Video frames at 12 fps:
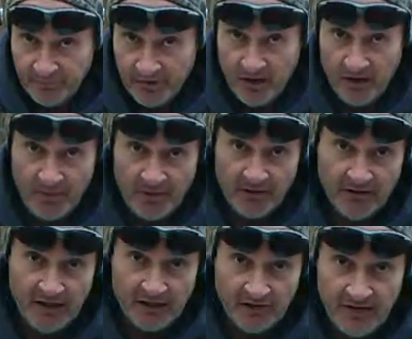Remember to
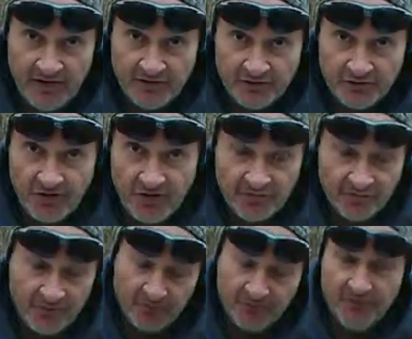click, like, subscribe.
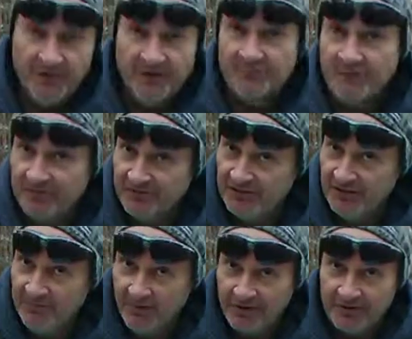That's my
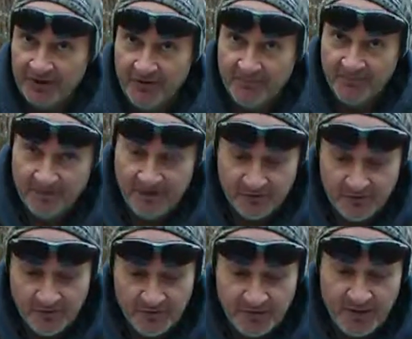CBR channel, Jeffrey
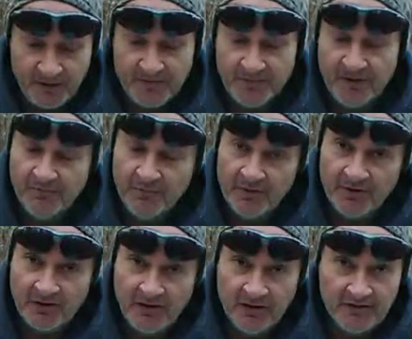Russo. But remember
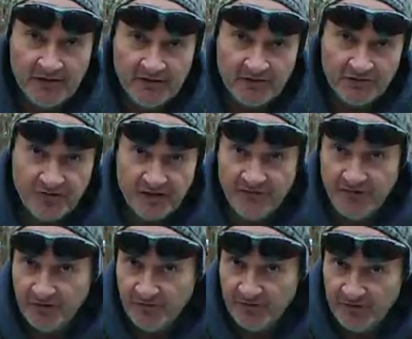to click, like, subscribe to Fit
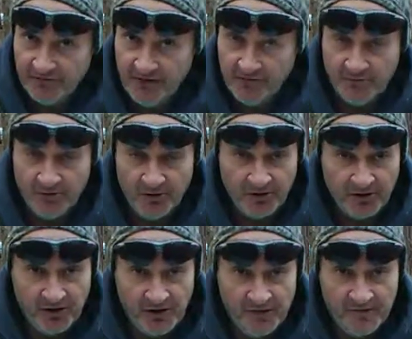Over 50 with Bill
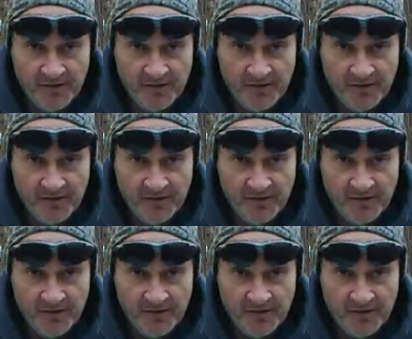Kearney.